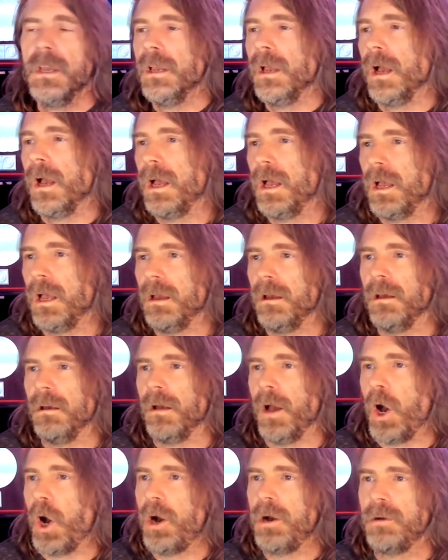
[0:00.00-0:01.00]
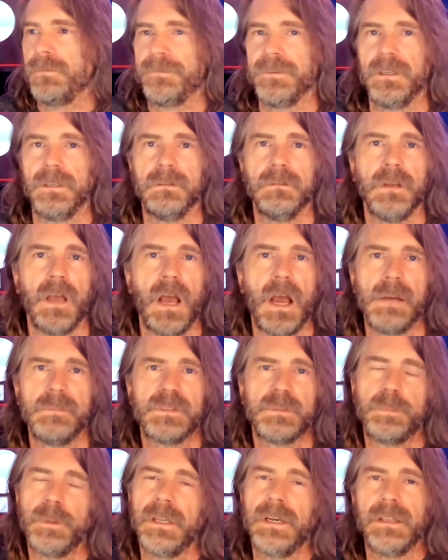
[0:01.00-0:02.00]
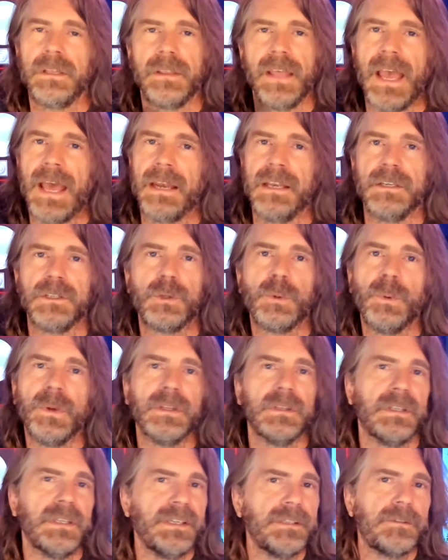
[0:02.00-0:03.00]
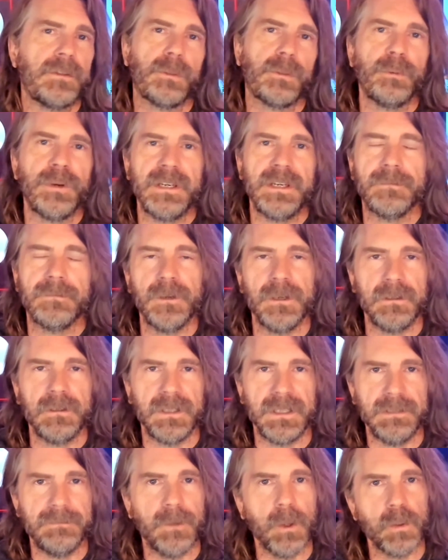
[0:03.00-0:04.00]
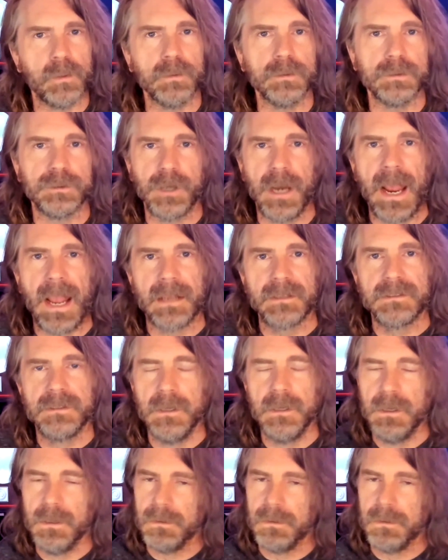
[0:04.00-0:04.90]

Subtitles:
often I'm splitting that into at least 3 different lead vocal tracks: